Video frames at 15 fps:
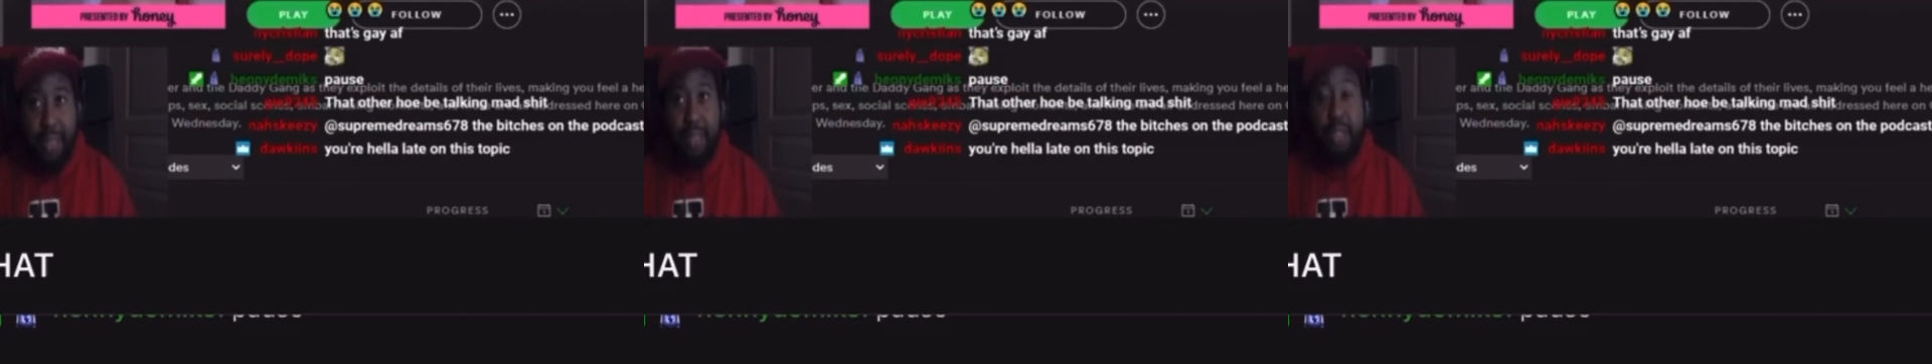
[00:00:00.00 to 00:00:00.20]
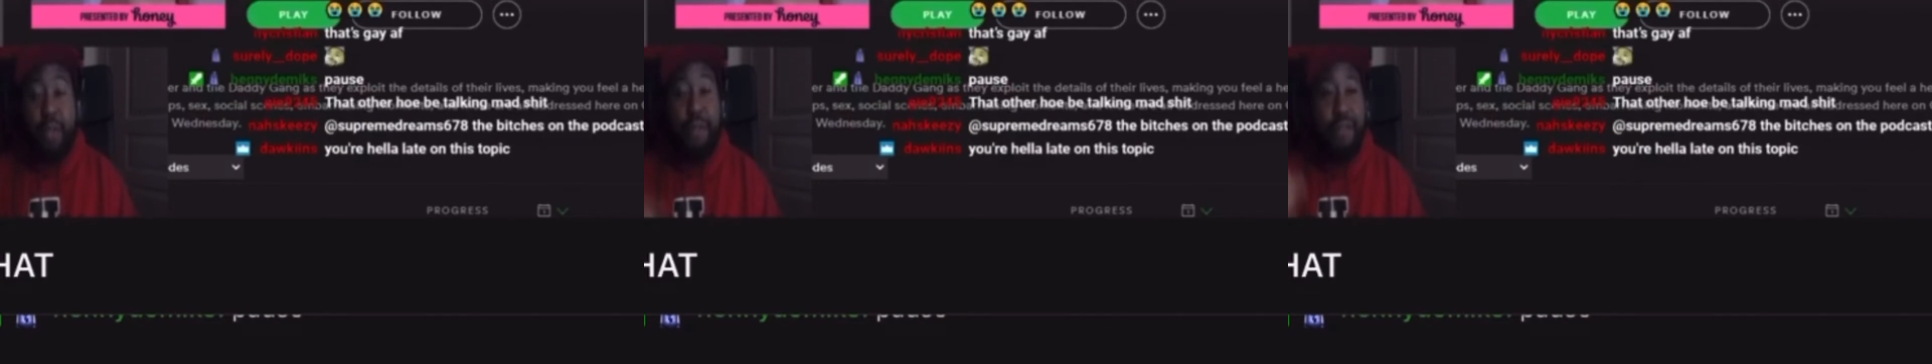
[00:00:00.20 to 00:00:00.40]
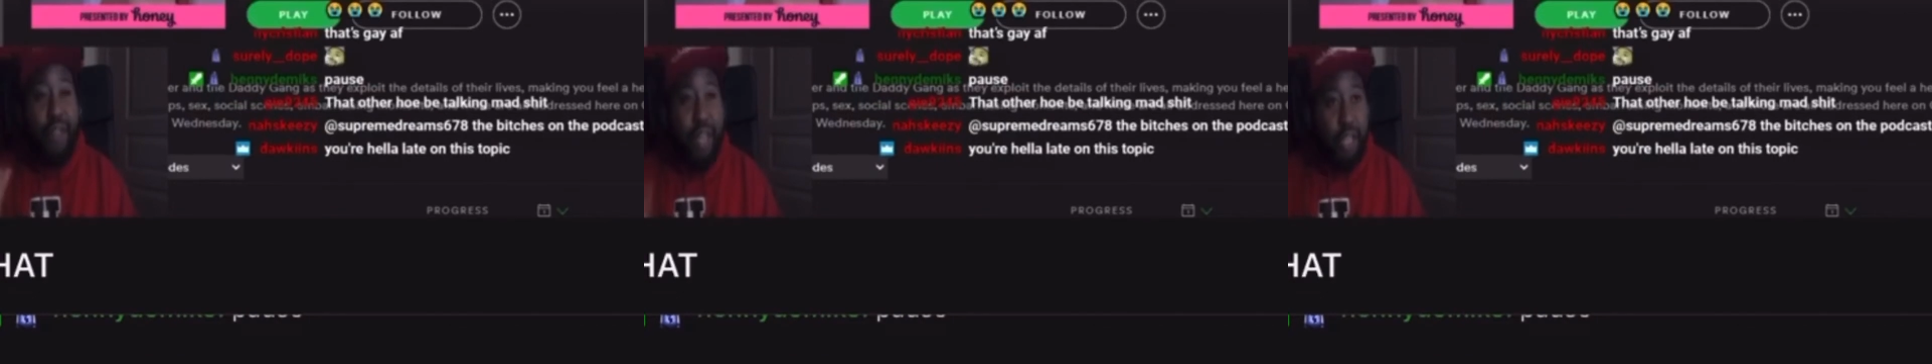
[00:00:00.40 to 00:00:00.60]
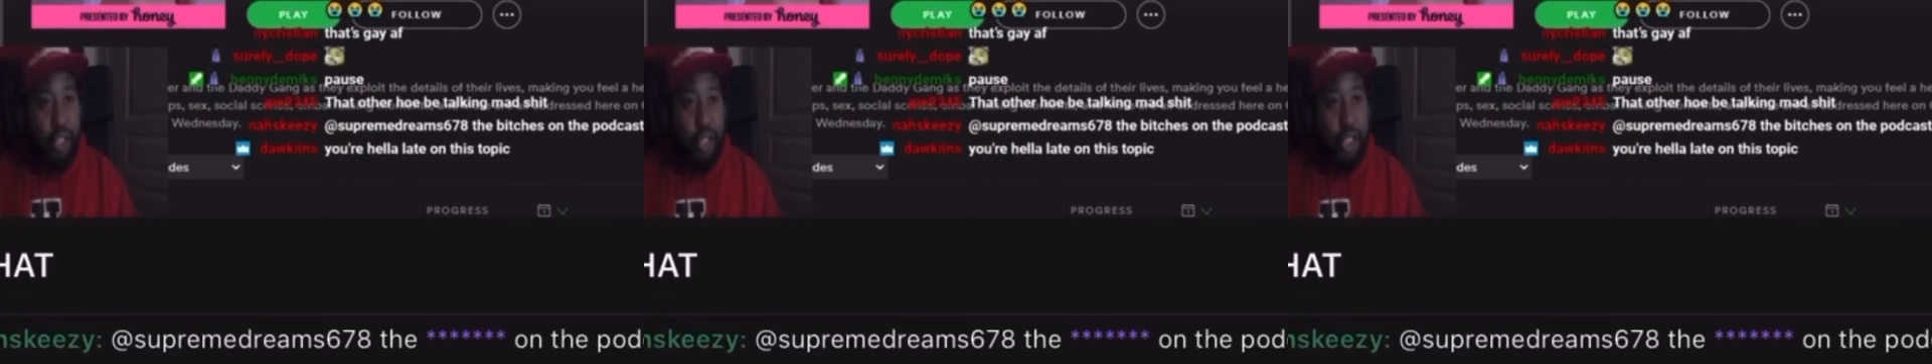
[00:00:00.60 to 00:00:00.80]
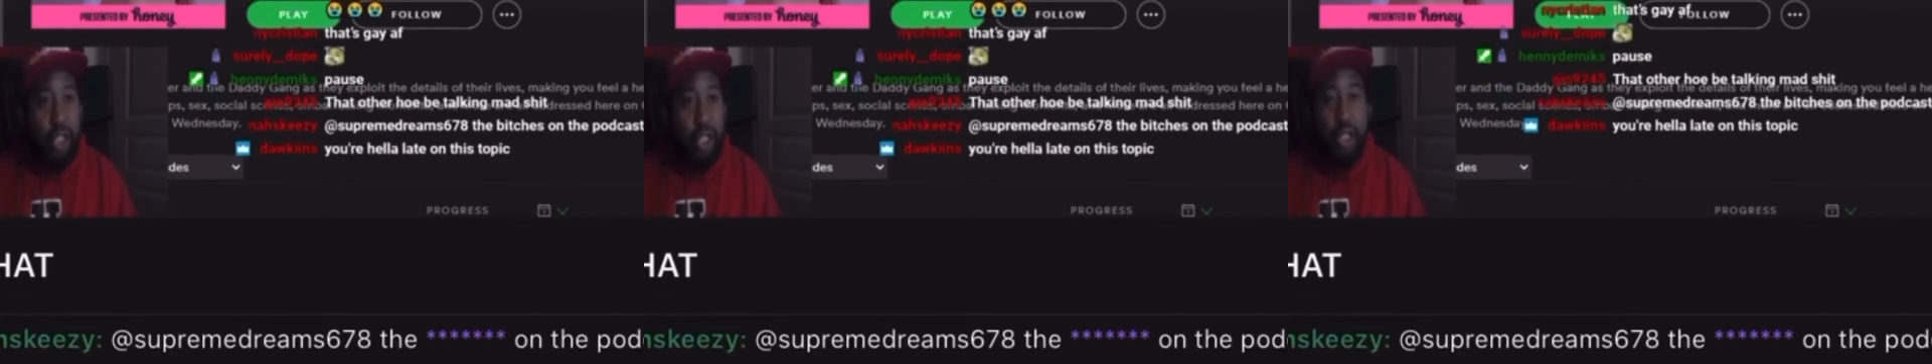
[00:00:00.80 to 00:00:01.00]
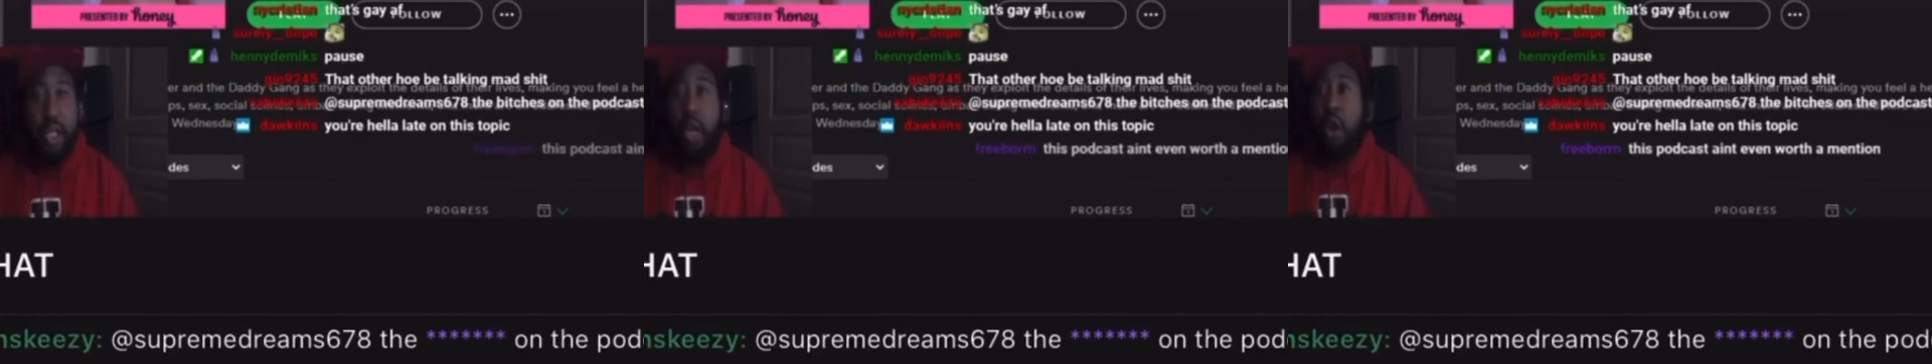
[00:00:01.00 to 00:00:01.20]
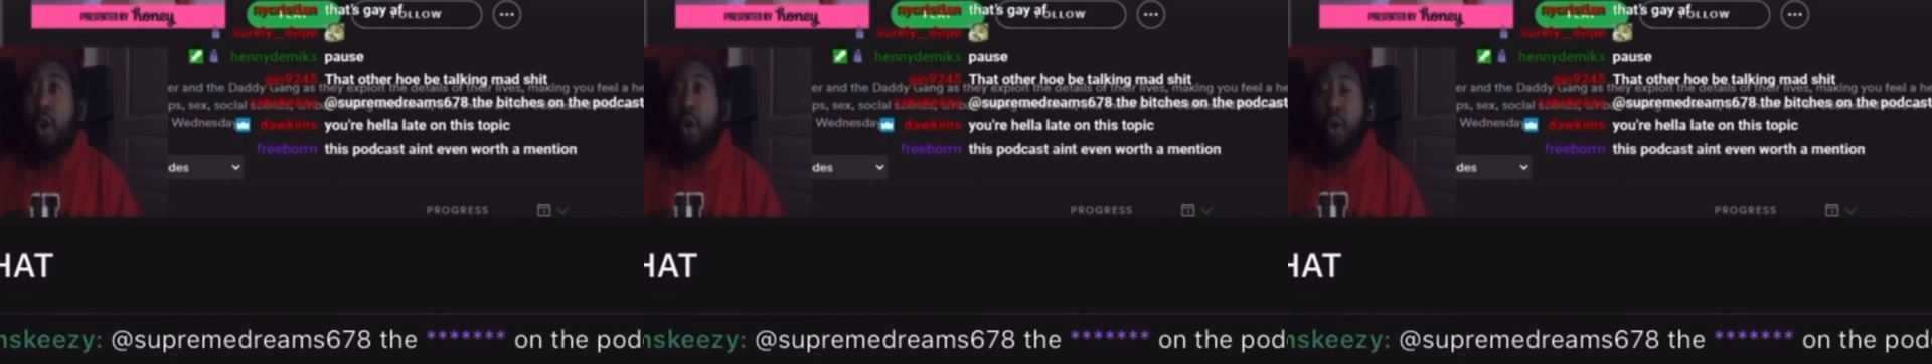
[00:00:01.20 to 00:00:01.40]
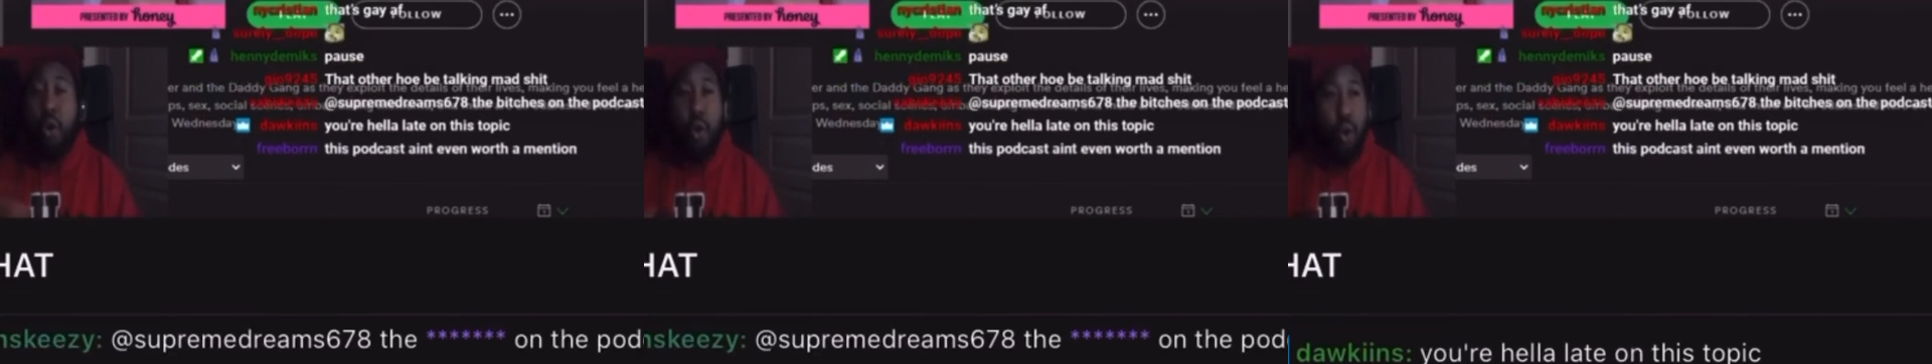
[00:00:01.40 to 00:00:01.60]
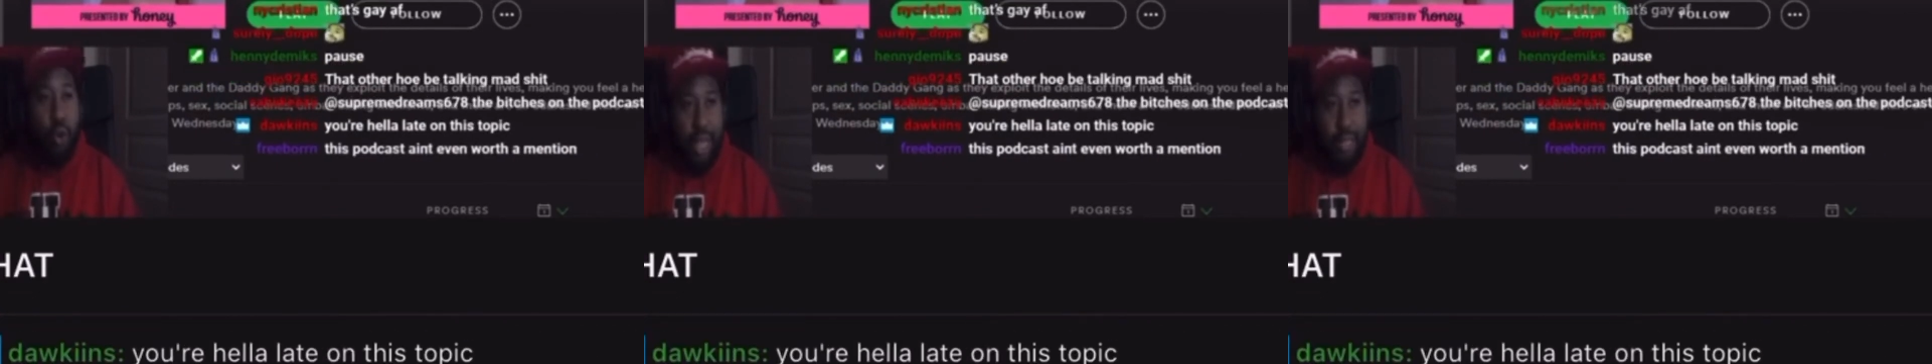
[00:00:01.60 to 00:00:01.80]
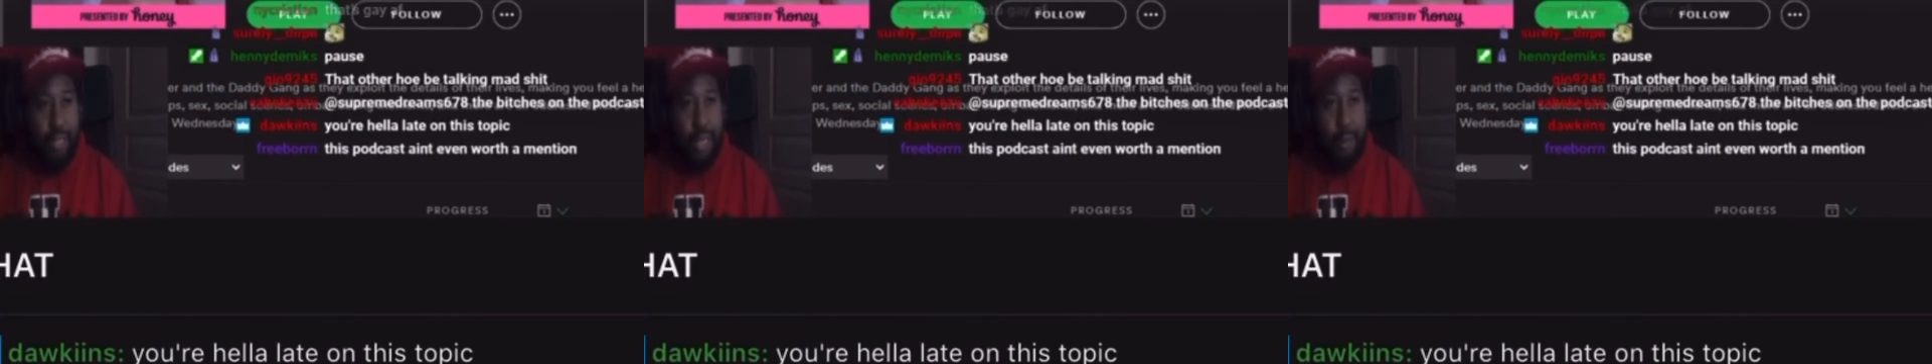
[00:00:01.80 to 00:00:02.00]
their fetishes, all
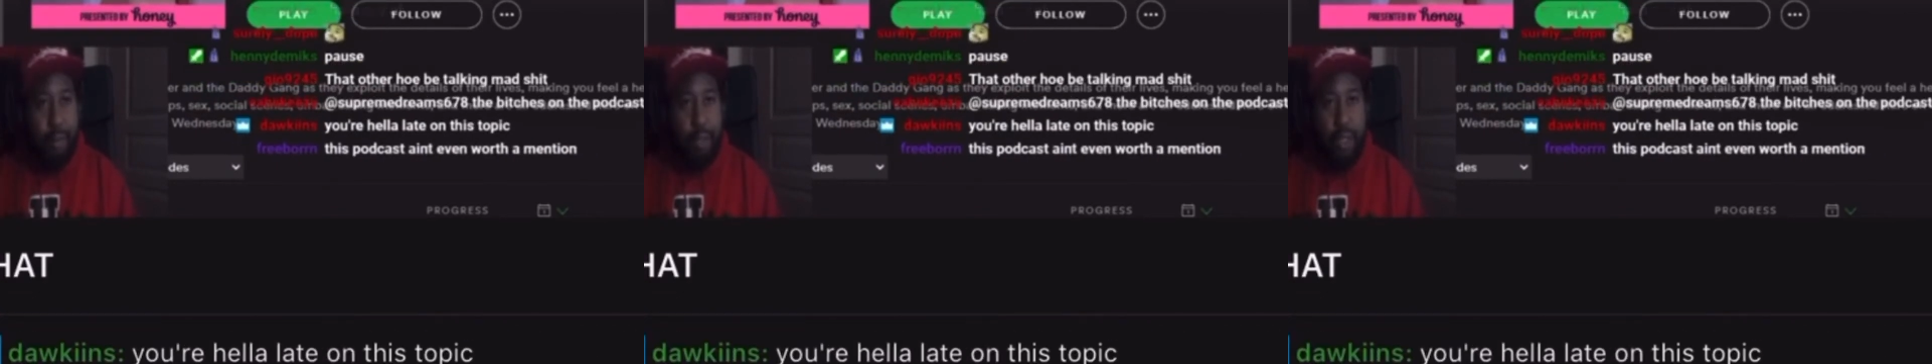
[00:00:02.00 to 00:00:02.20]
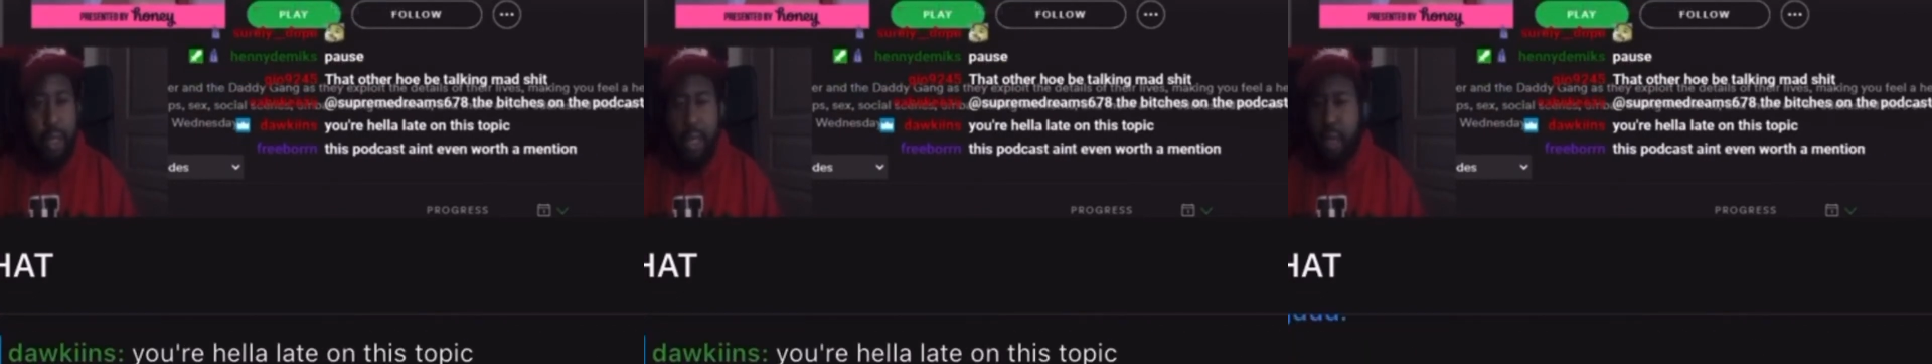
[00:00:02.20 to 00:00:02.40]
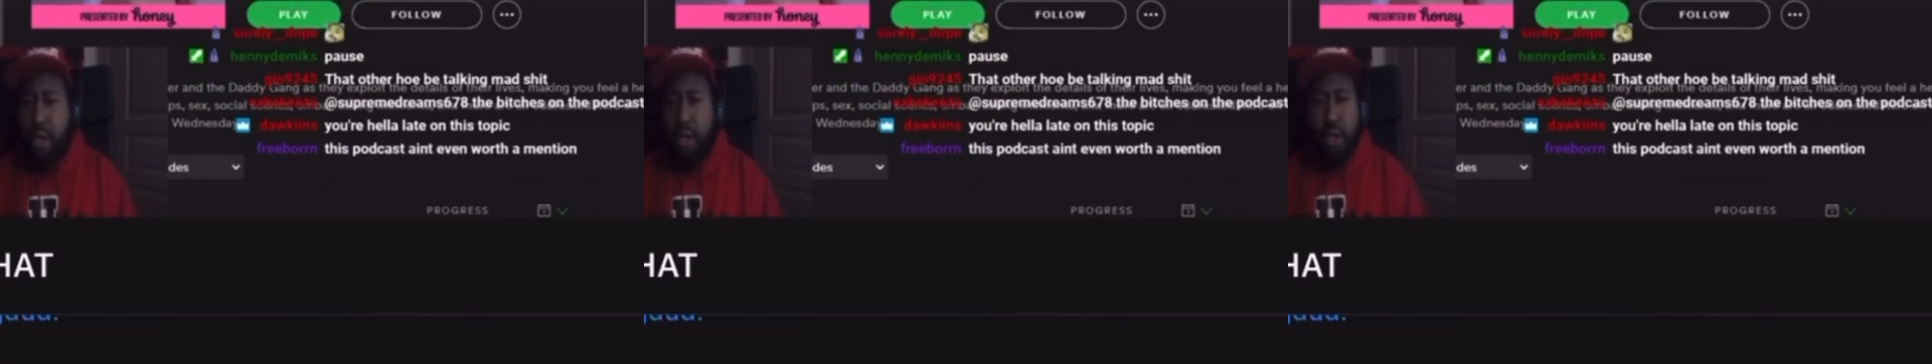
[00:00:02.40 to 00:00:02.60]
that type of shit.